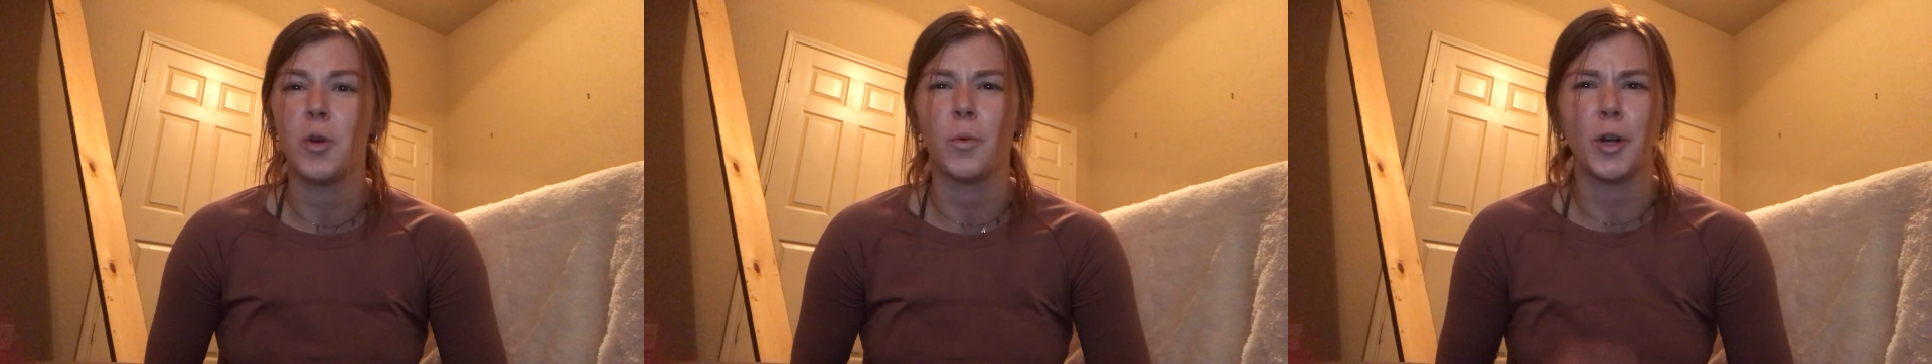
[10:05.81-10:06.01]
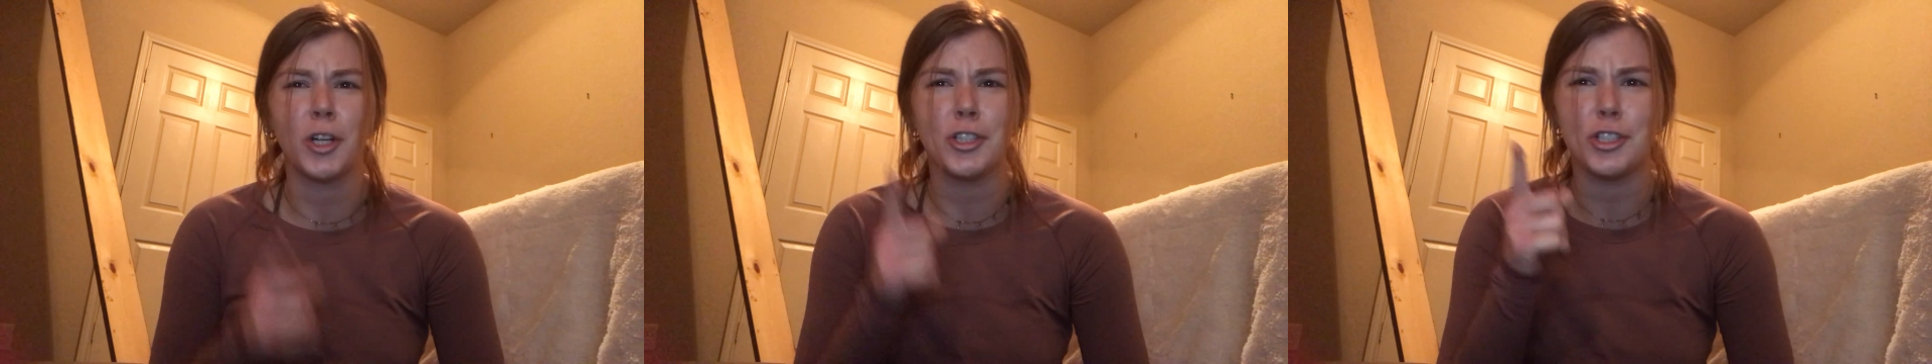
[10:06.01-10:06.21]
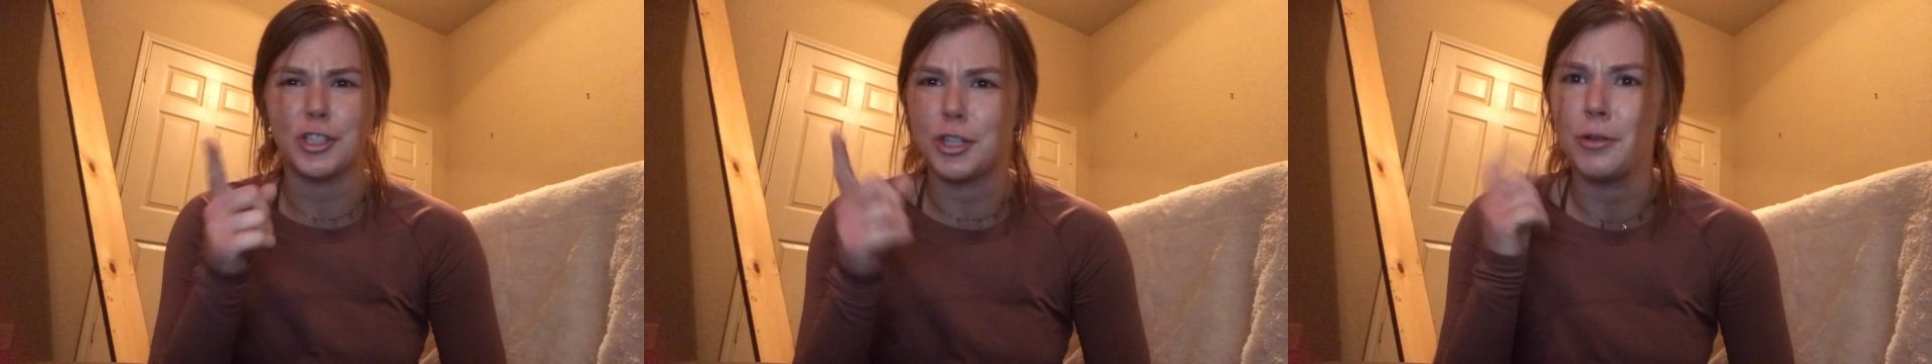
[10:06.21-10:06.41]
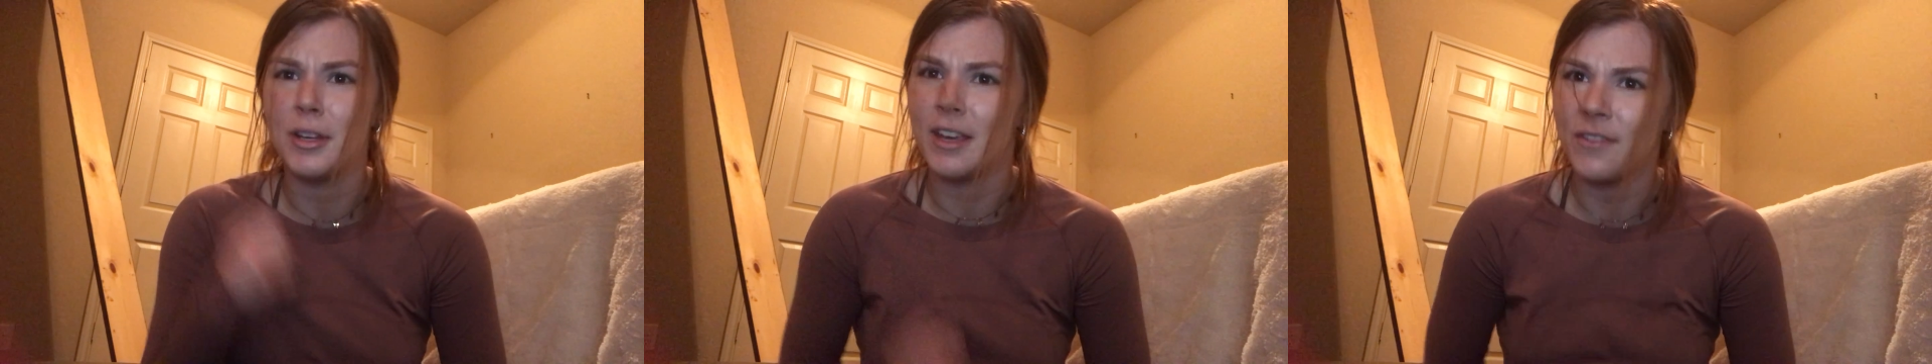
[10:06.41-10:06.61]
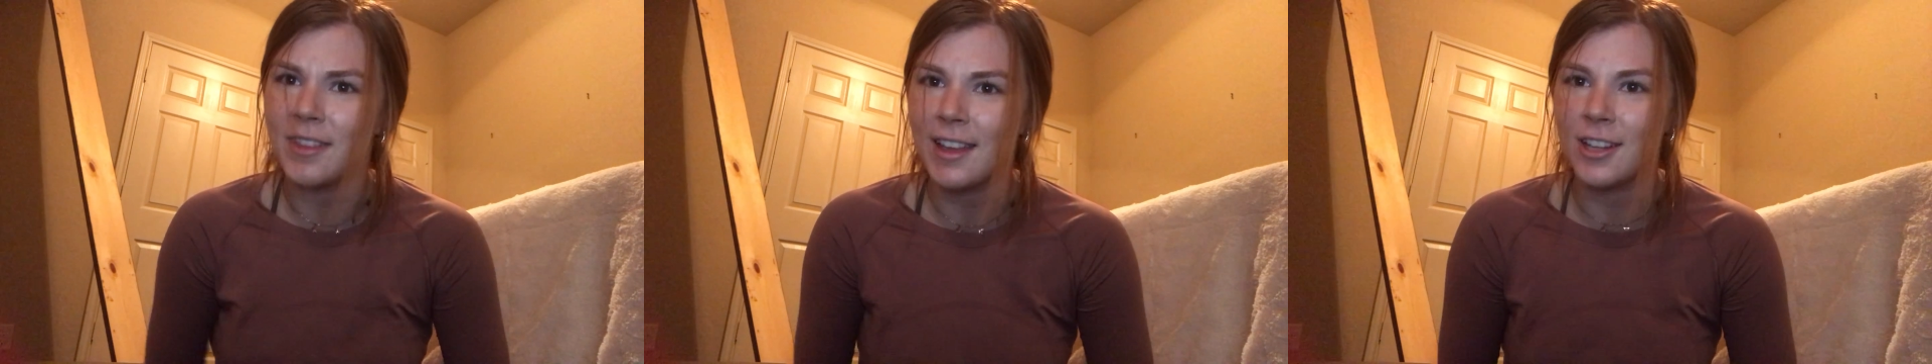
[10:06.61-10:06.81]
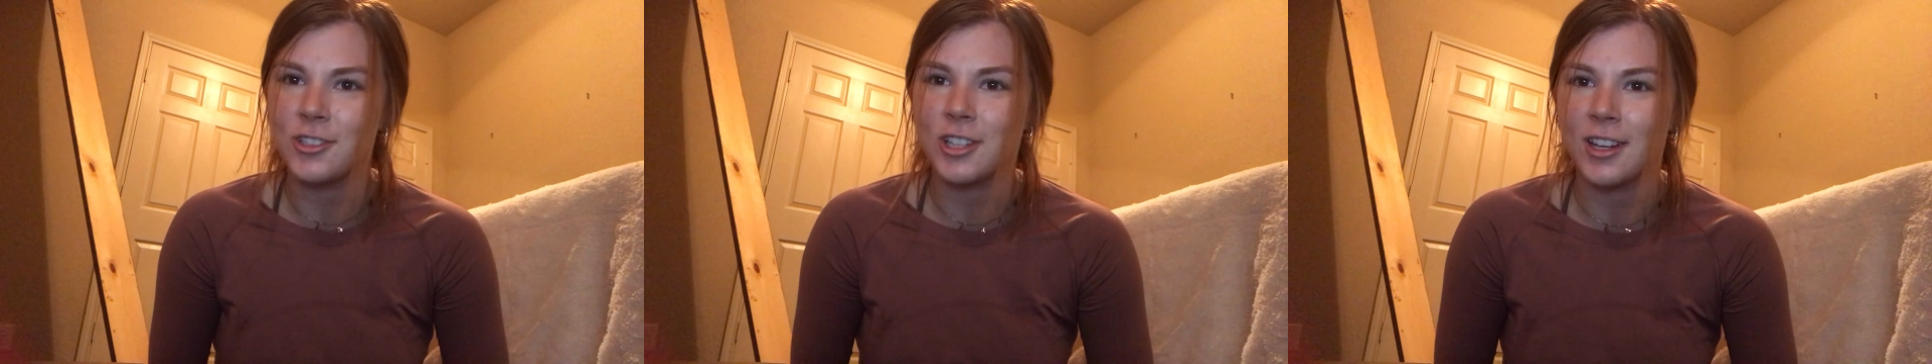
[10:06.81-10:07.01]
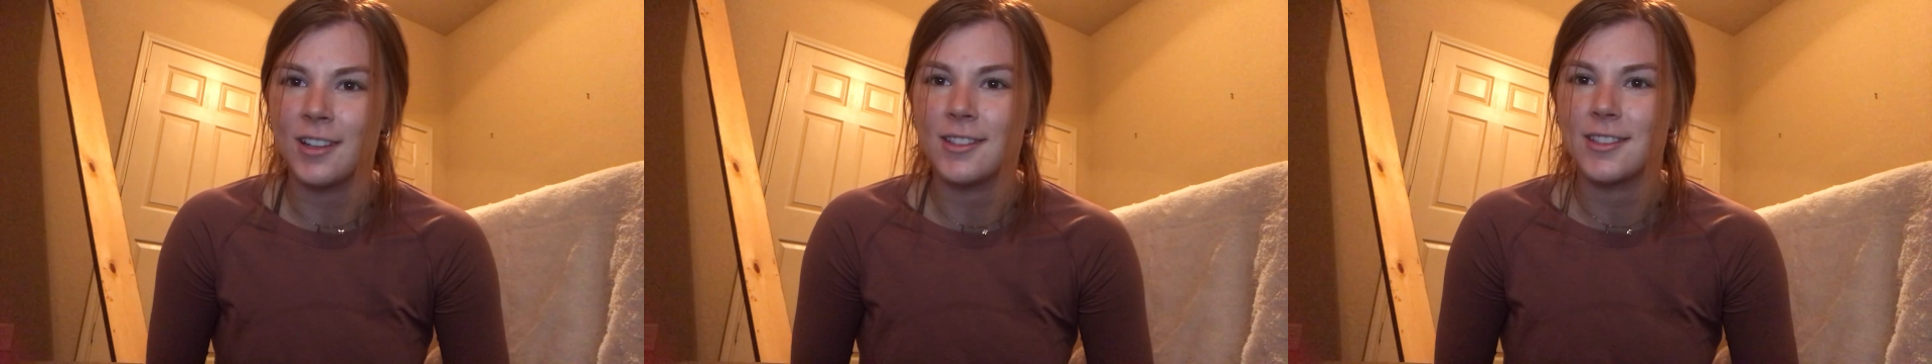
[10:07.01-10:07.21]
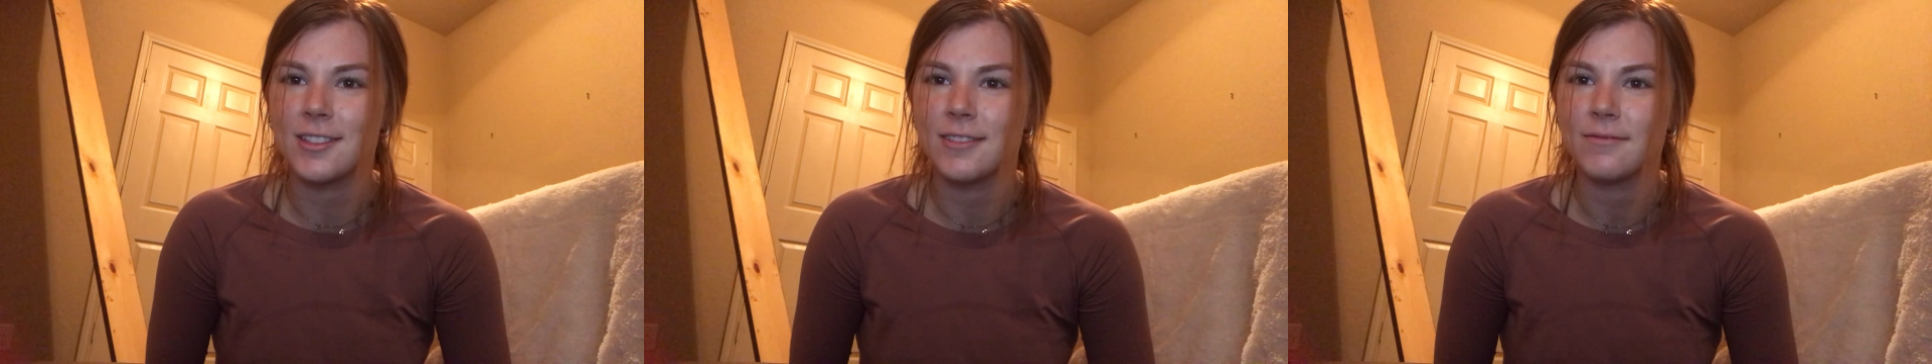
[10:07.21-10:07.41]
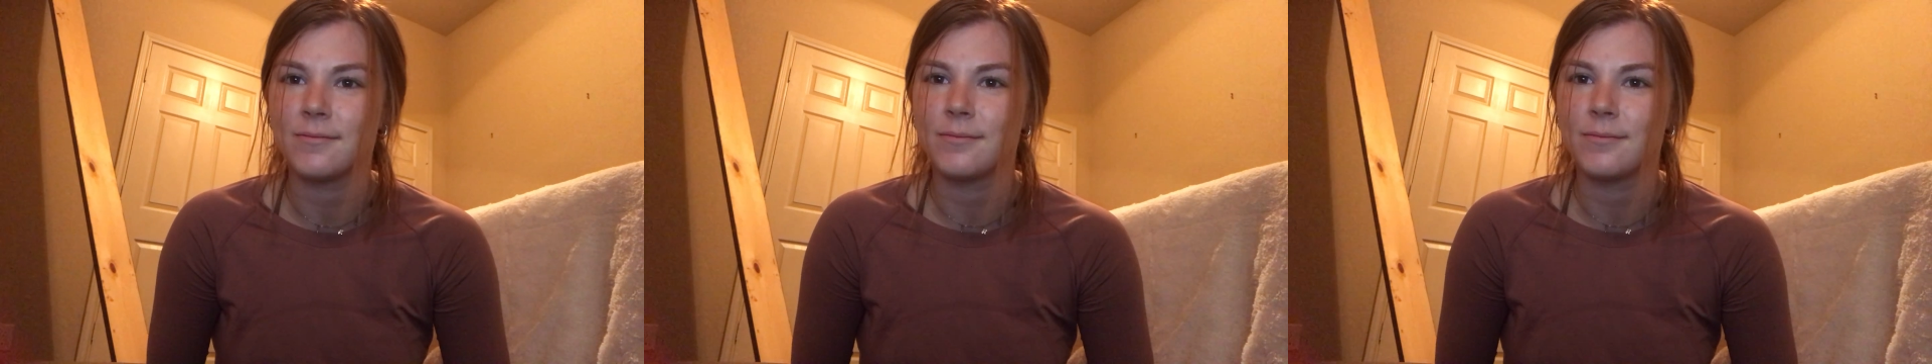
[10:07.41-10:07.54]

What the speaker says: weren't you given that chance?